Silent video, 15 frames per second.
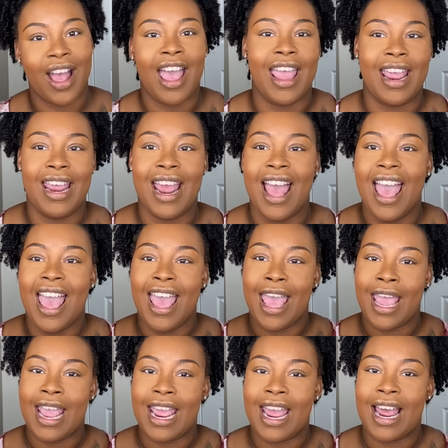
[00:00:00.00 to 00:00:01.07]
hey.
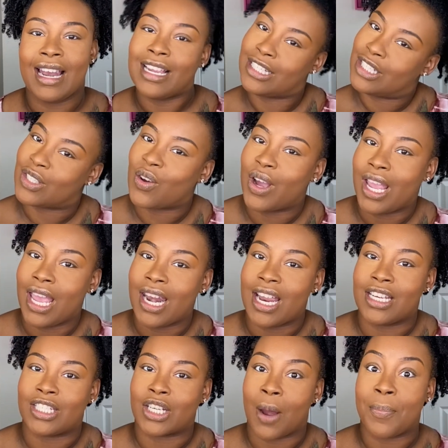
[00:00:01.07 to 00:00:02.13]
And let's just go ahead
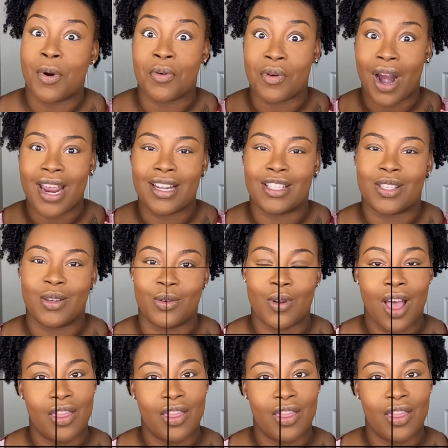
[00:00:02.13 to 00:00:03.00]
and jump right into